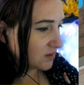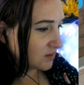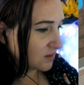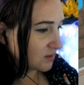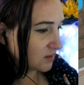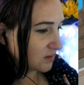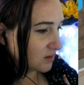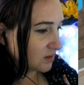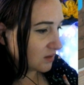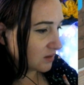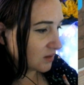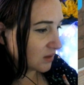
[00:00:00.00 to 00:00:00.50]

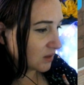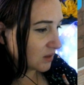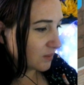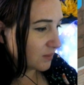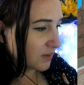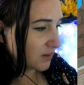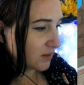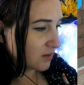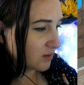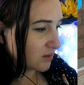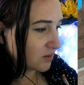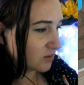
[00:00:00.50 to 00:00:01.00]
a couple of
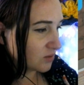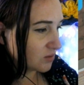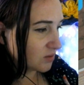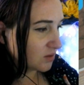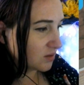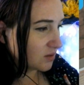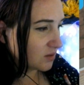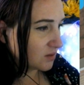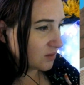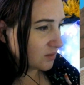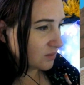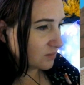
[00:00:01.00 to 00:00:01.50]

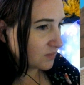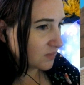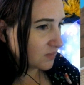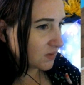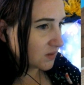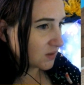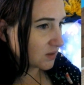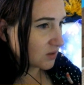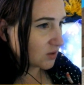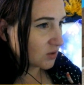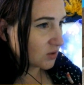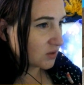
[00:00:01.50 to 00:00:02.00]
hundred, so
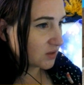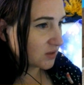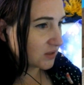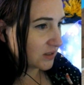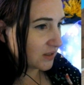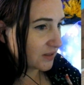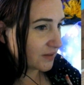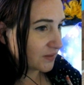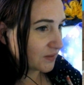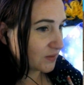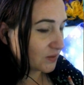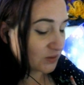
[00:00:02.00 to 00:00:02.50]
that shouldn't take
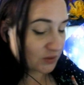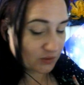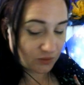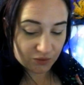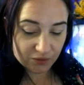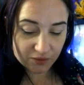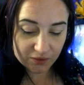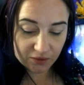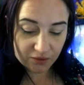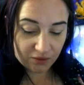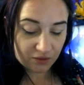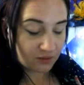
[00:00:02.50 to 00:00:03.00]
us too
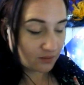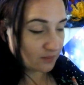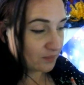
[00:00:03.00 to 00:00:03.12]
long.